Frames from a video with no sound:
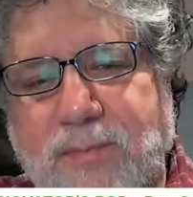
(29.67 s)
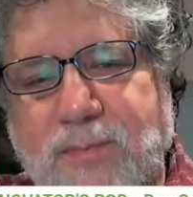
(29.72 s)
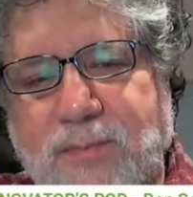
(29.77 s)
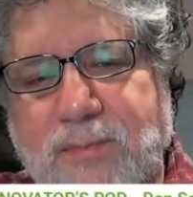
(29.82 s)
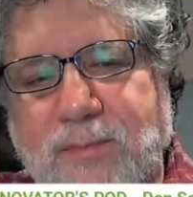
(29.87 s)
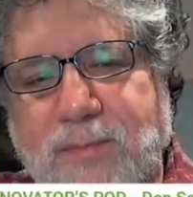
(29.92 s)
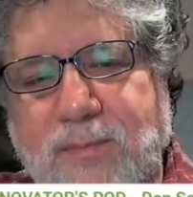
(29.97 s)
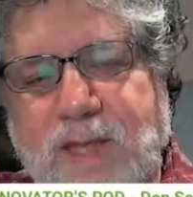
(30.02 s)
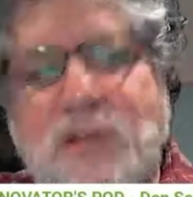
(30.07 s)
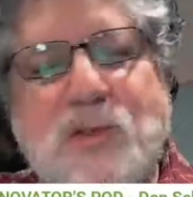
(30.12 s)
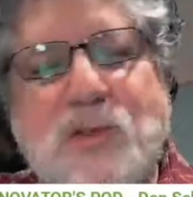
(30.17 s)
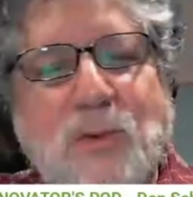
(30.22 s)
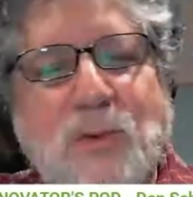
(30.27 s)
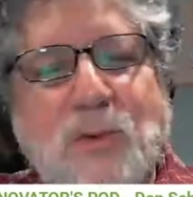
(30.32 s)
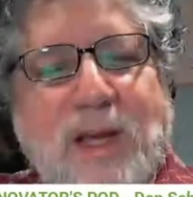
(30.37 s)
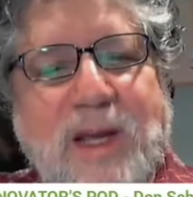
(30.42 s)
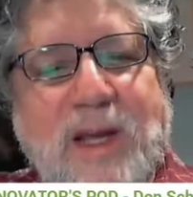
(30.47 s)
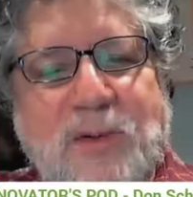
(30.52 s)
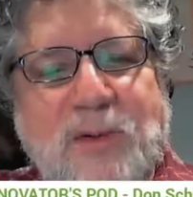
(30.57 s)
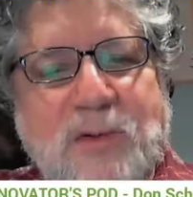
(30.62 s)
I sold
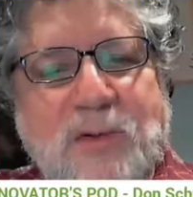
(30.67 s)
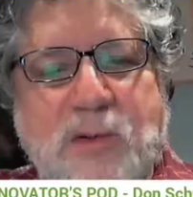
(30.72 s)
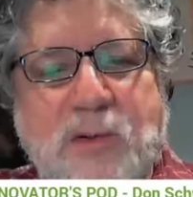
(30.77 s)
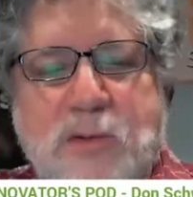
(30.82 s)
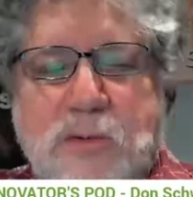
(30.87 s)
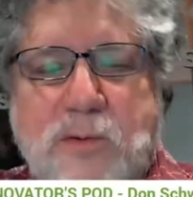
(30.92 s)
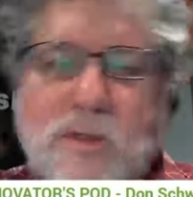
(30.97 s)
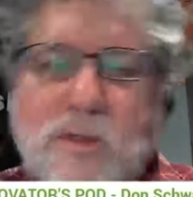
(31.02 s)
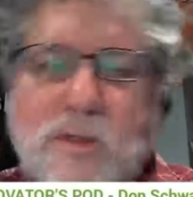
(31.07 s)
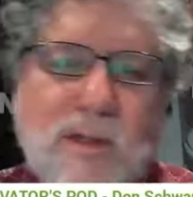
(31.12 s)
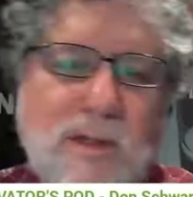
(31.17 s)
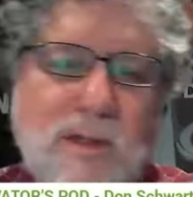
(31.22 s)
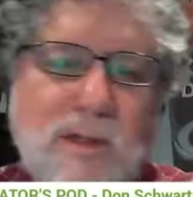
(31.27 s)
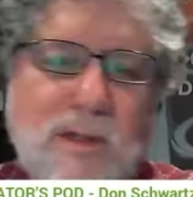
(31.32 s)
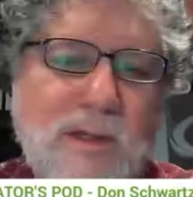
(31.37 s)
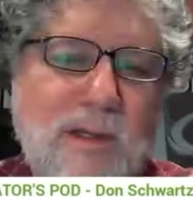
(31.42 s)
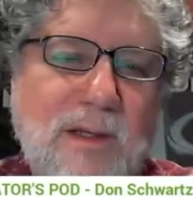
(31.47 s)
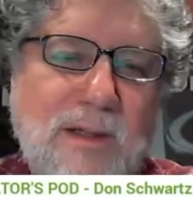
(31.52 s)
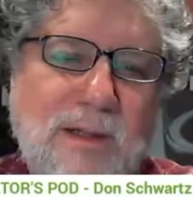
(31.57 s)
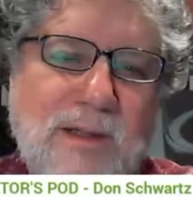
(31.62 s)
Apple IIs.
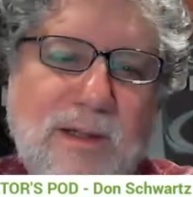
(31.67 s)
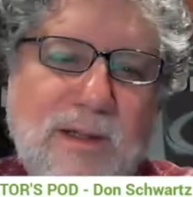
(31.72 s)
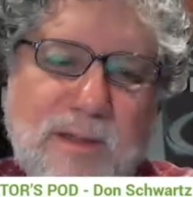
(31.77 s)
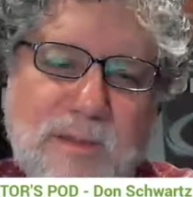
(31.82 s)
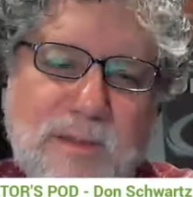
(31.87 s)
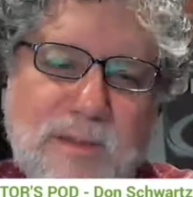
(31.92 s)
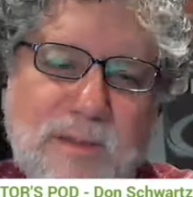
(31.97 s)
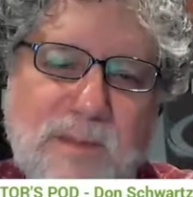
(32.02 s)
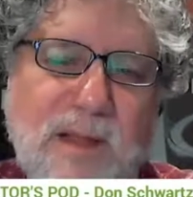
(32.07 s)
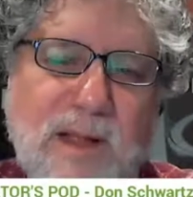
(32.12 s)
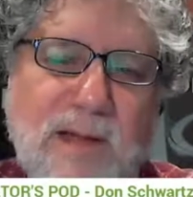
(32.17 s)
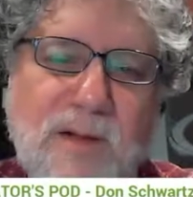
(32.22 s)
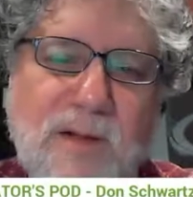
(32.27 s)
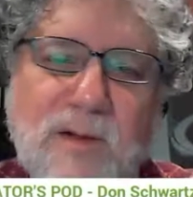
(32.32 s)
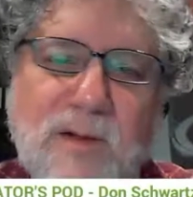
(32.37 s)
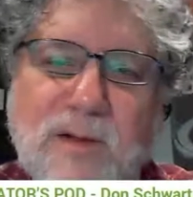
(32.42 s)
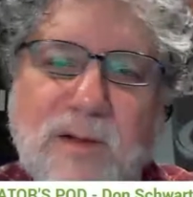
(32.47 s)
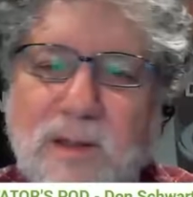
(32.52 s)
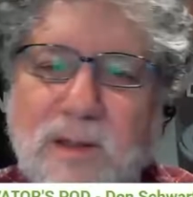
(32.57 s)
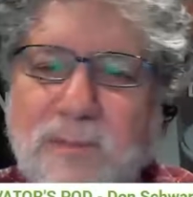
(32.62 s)
It's been that
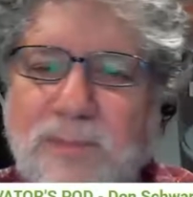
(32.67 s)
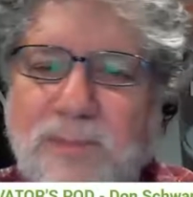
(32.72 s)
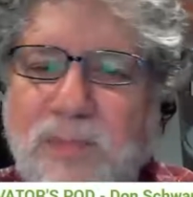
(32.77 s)
long.